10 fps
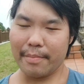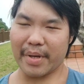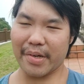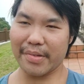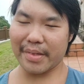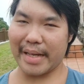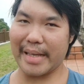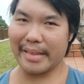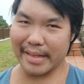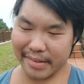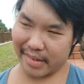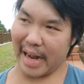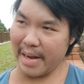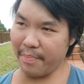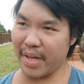Because in this
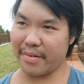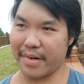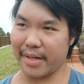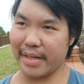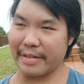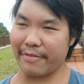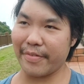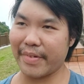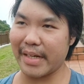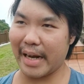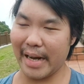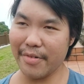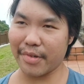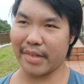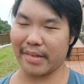time period, in the
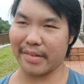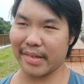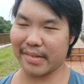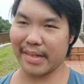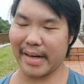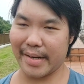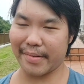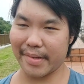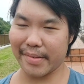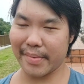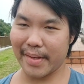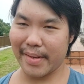1500s and the 1600s,